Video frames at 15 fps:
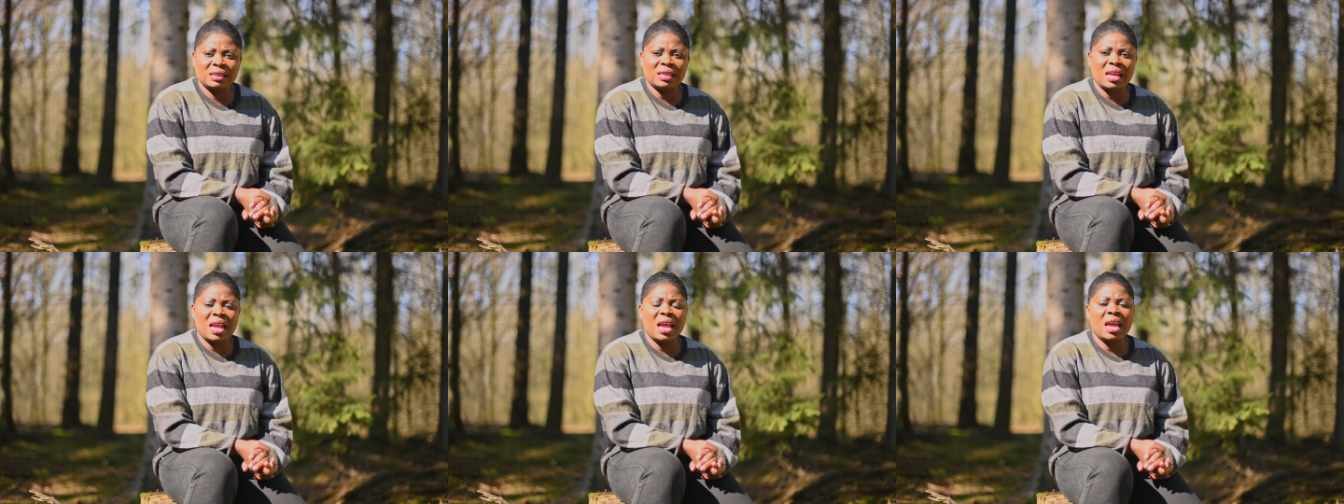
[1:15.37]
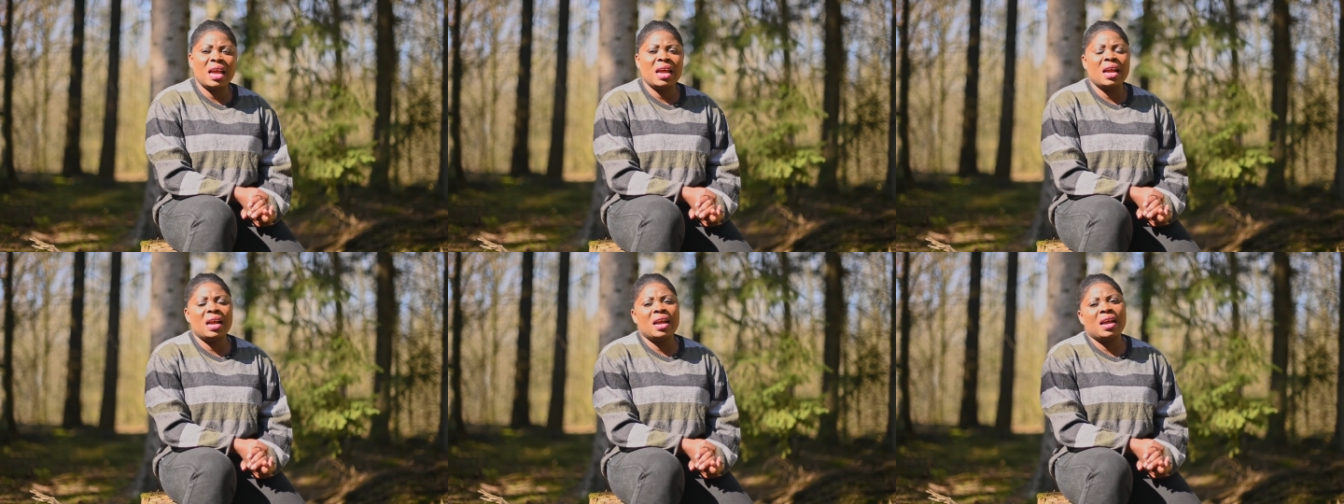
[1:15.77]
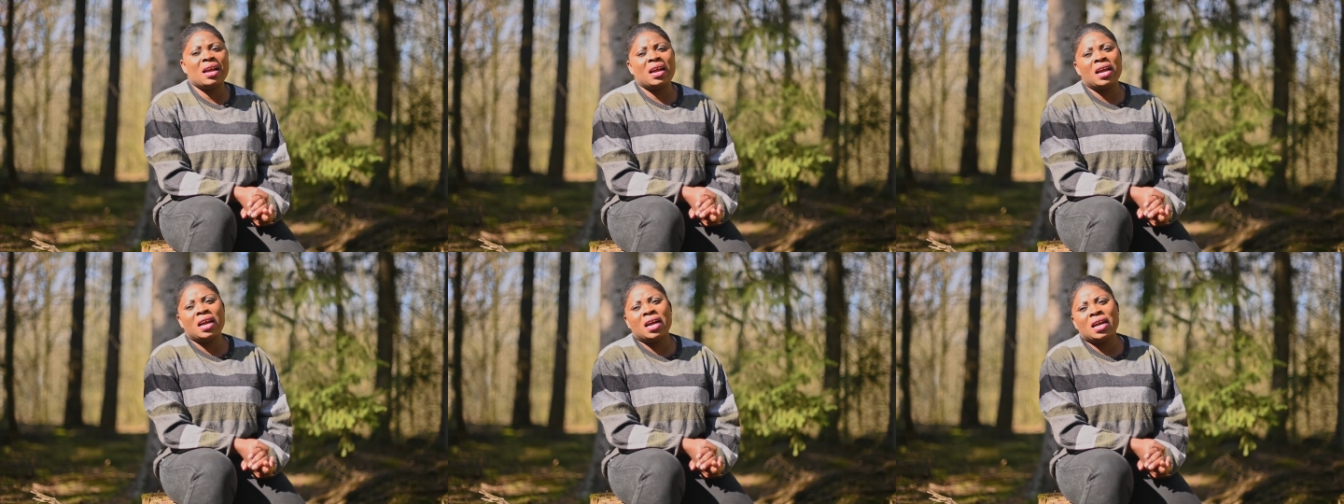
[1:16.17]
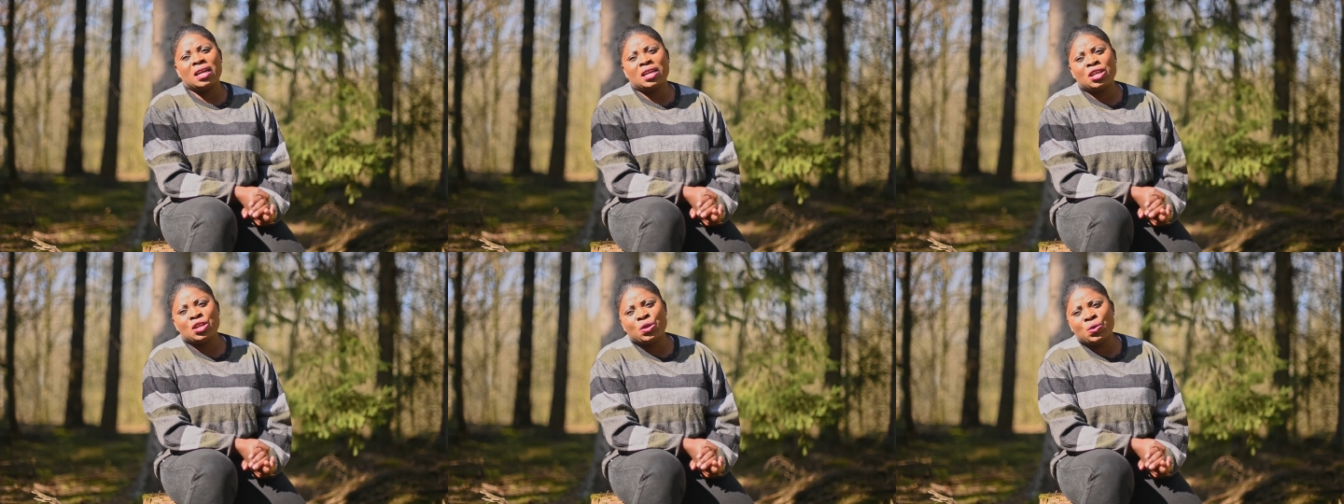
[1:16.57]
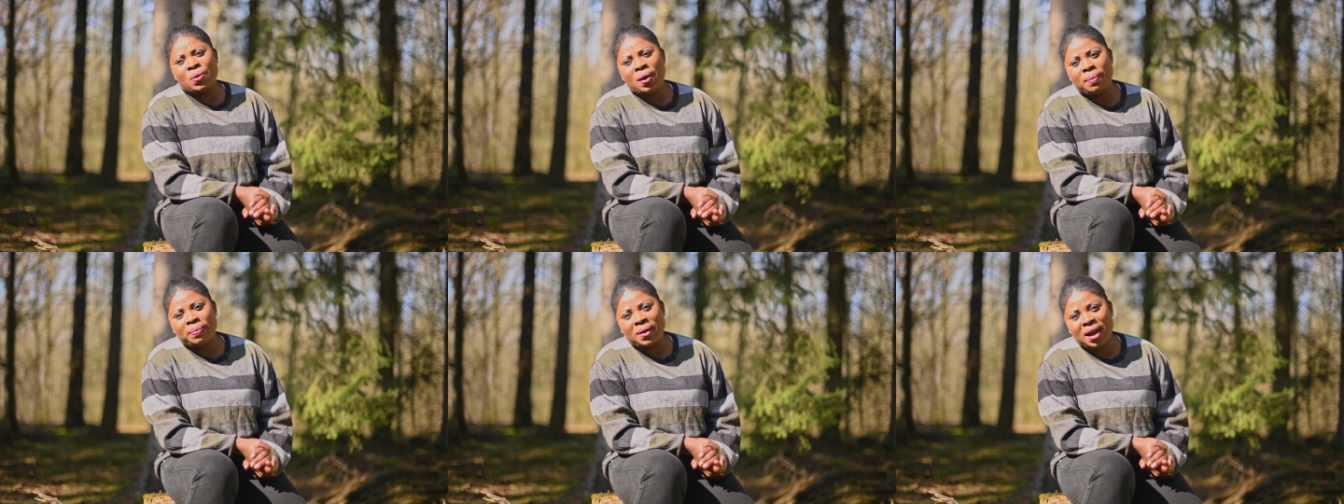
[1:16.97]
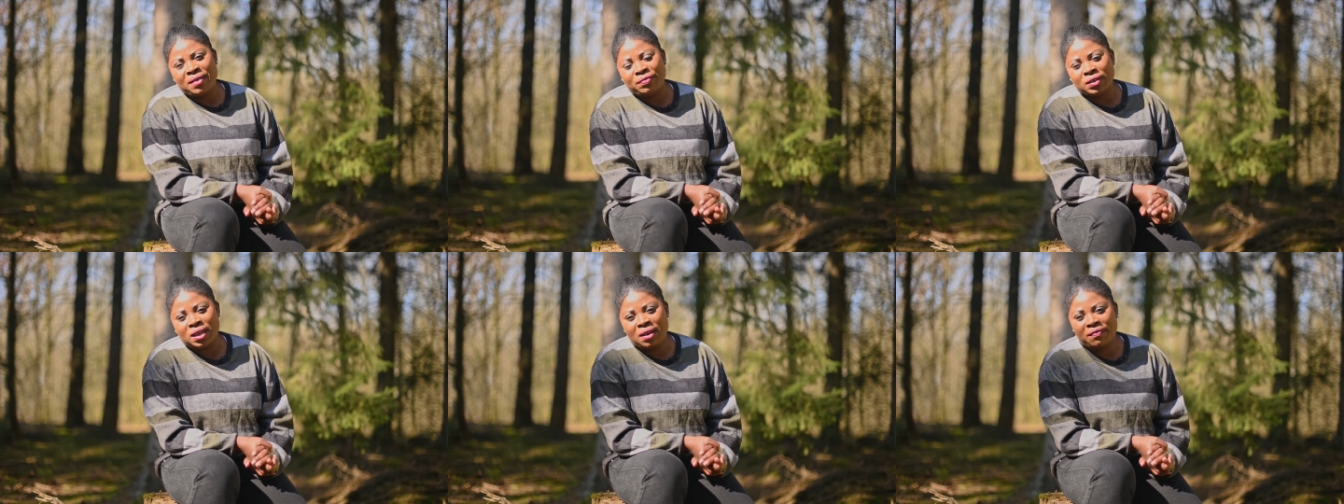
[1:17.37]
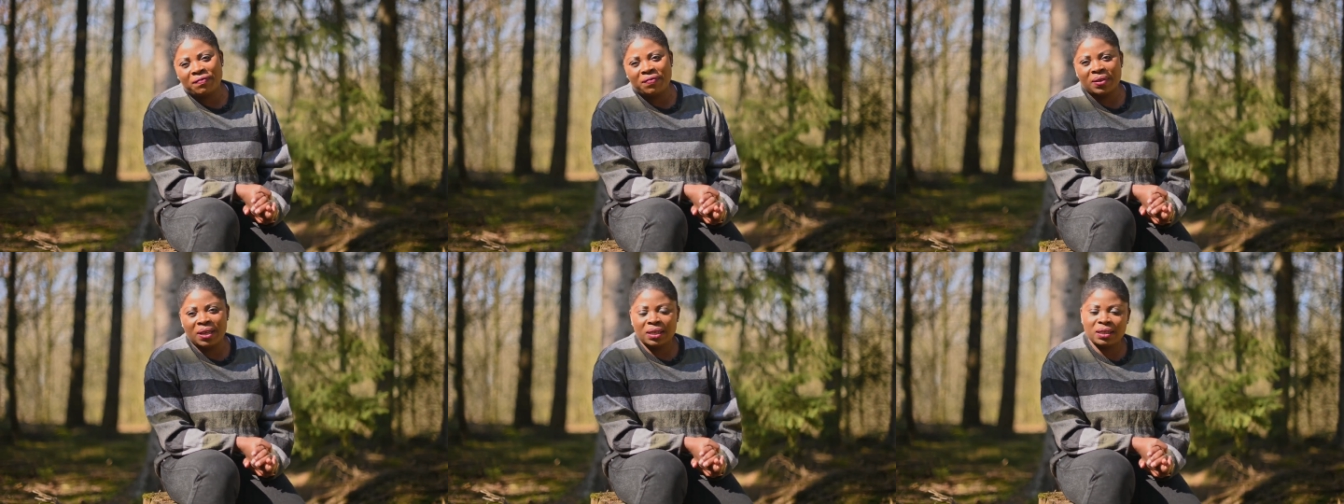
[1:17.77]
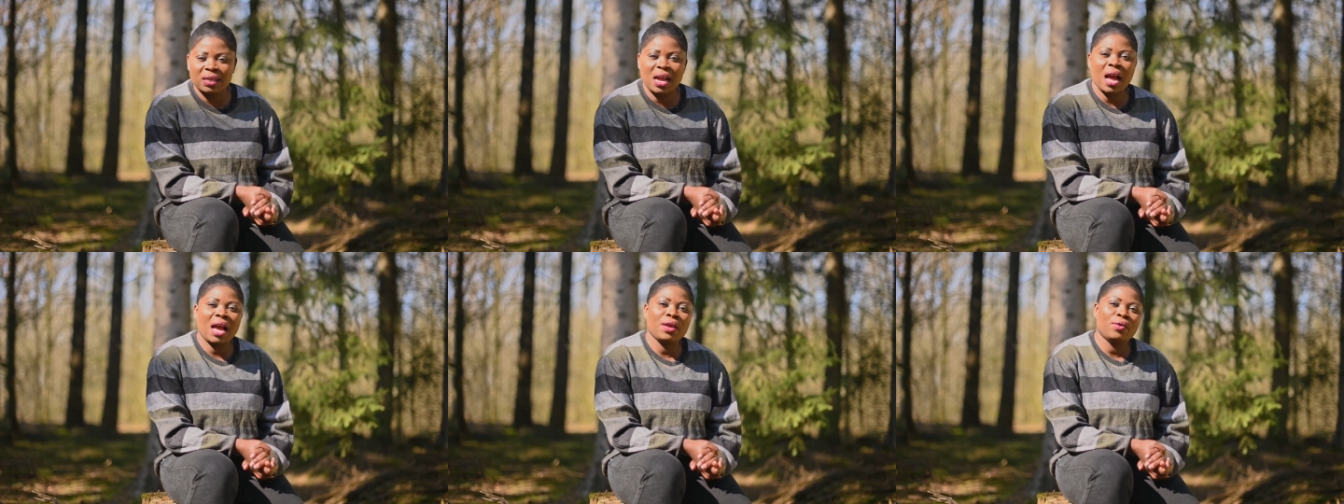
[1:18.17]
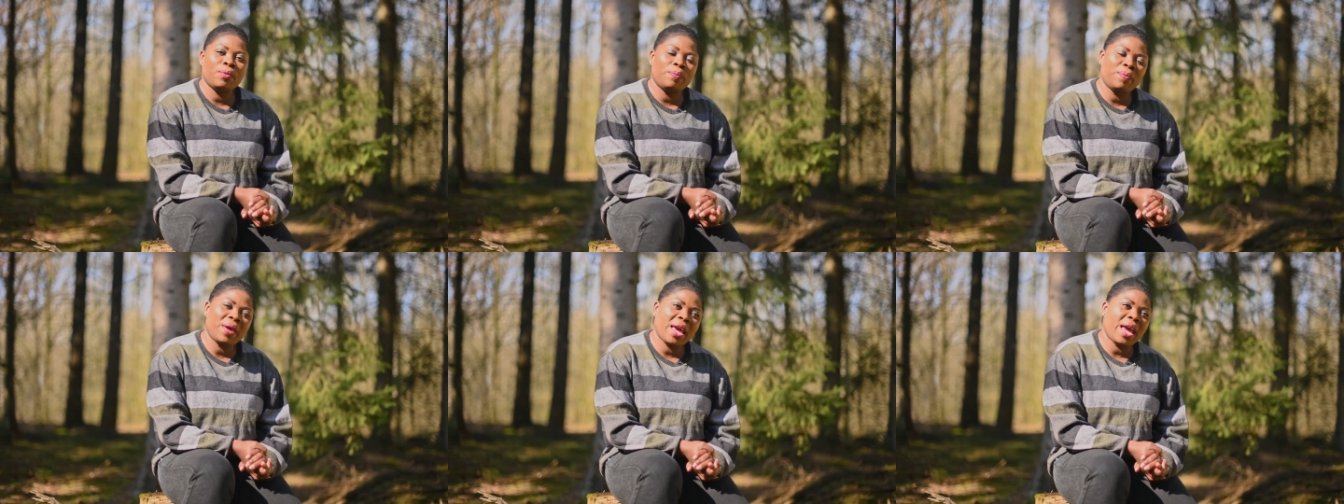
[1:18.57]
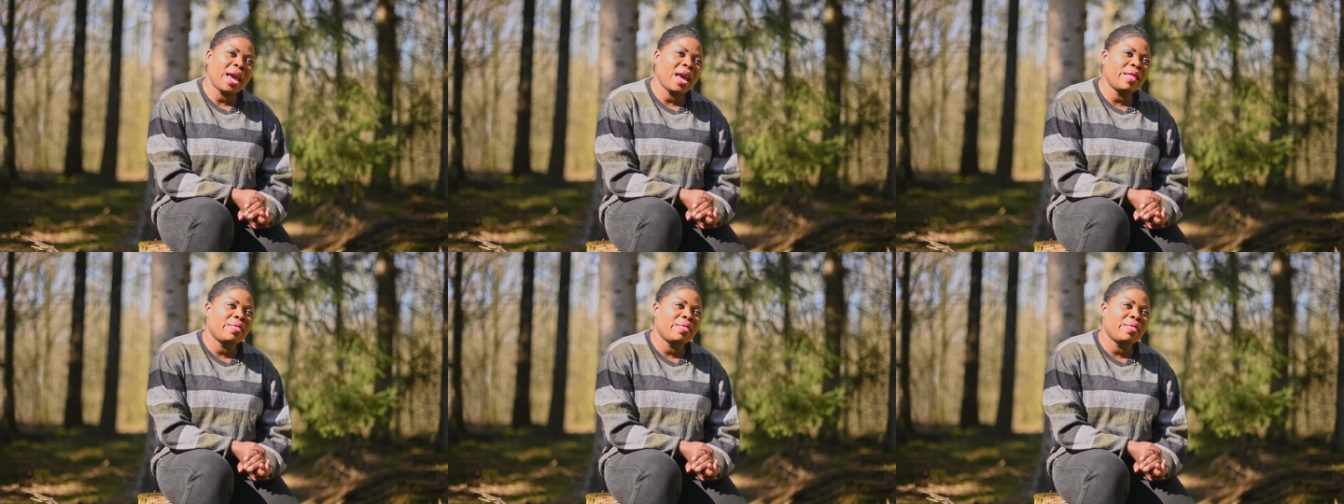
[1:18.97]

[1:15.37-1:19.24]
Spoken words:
and you apply for that visa, you pay